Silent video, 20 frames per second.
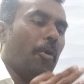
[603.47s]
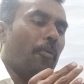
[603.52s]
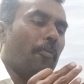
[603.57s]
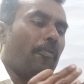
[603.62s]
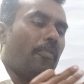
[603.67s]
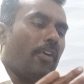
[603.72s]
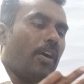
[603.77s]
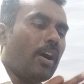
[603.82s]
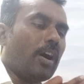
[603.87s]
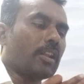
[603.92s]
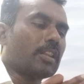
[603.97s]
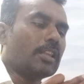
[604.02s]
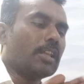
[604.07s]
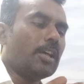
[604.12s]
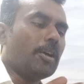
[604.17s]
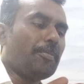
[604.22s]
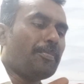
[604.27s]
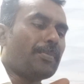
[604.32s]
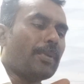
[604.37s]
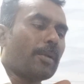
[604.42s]
for
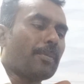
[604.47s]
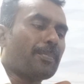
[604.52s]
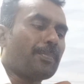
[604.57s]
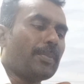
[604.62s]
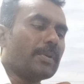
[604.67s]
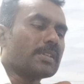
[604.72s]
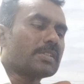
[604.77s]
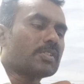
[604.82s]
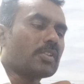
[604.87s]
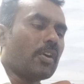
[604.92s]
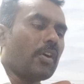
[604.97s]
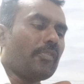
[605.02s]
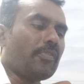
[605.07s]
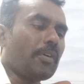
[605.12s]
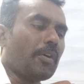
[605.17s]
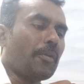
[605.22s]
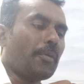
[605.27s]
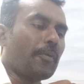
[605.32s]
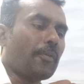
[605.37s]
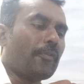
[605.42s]
the purpose
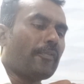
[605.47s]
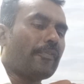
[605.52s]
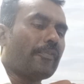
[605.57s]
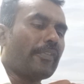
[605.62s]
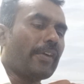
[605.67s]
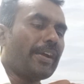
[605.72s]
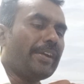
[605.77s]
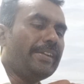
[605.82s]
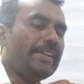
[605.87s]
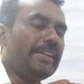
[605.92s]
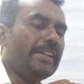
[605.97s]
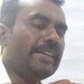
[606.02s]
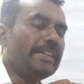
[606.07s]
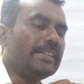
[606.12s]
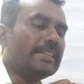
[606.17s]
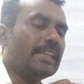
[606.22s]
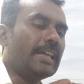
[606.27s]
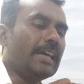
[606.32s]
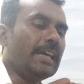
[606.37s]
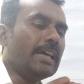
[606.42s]
of
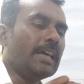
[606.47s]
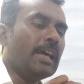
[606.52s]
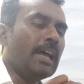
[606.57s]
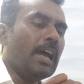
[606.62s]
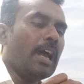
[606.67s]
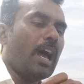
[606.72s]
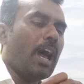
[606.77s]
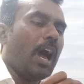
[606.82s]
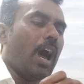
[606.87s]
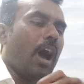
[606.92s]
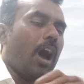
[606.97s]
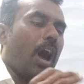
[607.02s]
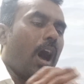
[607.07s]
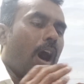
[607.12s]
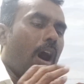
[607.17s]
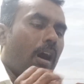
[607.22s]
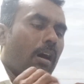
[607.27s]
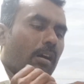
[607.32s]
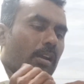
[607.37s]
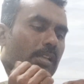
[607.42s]
finding the
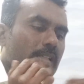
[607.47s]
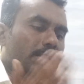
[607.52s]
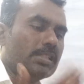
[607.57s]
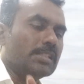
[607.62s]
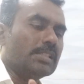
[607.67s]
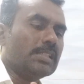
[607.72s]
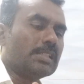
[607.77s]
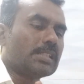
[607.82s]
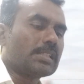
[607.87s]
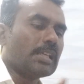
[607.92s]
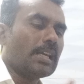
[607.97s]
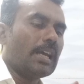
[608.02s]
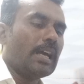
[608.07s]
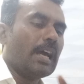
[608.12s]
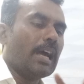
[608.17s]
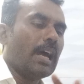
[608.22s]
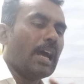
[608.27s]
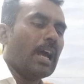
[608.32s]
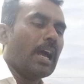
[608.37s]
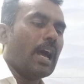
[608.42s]
origins
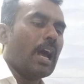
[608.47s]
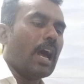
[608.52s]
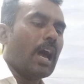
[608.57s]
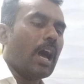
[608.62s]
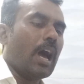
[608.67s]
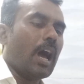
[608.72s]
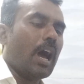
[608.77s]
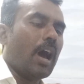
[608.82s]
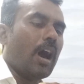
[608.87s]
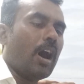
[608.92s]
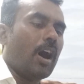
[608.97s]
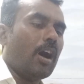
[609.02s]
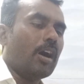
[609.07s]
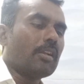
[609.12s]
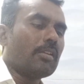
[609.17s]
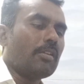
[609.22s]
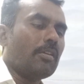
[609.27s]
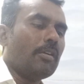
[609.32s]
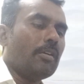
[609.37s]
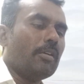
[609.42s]

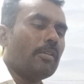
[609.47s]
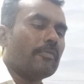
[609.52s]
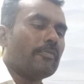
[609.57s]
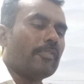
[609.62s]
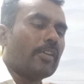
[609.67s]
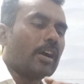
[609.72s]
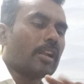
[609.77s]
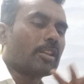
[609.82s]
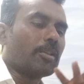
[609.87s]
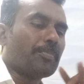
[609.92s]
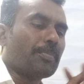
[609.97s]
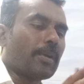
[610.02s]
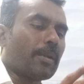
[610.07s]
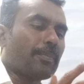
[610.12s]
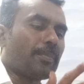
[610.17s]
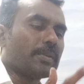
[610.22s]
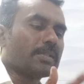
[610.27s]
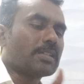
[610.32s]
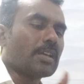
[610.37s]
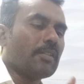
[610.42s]
or for the
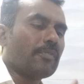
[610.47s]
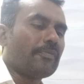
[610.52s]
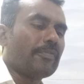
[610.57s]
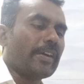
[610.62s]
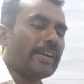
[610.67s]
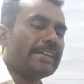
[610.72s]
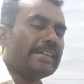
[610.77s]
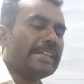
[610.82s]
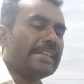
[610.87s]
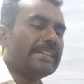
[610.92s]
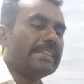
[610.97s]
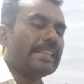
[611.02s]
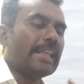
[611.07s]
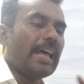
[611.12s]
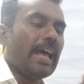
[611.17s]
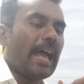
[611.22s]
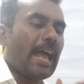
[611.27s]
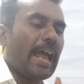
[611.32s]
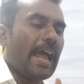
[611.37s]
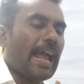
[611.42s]
purpose of finding
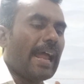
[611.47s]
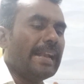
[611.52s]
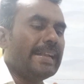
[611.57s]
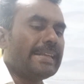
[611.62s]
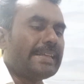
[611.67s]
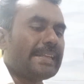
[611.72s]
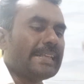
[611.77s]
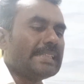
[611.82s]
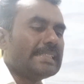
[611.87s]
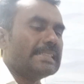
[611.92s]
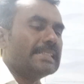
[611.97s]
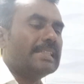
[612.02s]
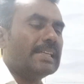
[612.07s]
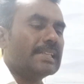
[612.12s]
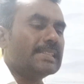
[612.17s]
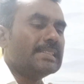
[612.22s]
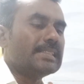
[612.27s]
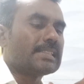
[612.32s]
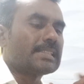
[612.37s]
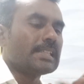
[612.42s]
the
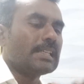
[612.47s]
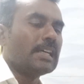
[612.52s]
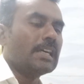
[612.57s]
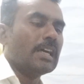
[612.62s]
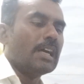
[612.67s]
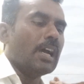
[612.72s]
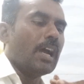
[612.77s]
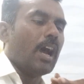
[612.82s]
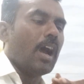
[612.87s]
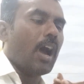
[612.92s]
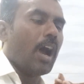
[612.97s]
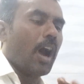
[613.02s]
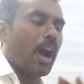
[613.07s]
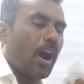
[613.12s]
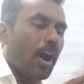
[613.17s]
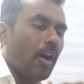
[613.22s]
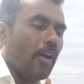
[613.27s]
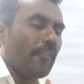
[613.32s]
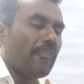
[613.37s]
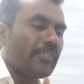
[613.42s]
antecedents
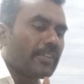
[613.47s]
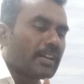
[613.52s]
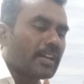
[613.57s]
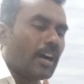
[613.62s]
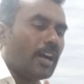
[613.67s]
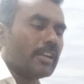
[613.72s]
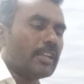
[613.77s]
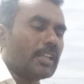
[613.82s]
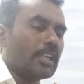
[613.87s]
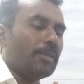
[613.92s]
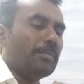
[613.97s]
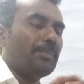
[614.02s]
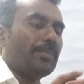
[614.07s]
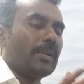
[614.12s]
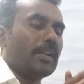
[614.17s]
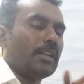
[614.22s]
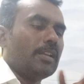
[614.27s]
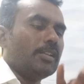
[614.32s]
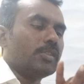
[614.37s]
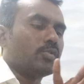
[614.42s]
of
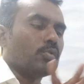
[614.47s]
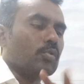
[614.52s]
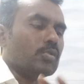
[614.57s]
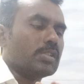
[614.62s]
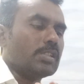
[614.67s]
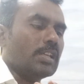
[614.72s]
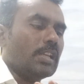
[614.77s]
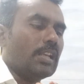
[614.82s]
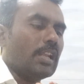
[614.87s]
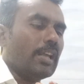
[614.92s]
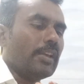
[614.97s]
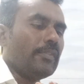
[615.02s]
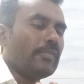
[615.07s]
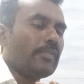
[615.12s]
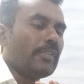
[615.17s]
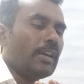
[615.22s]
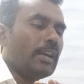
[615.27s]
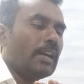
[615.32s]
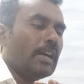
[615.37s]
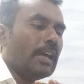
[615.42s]
contemporary social
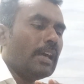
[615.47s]
life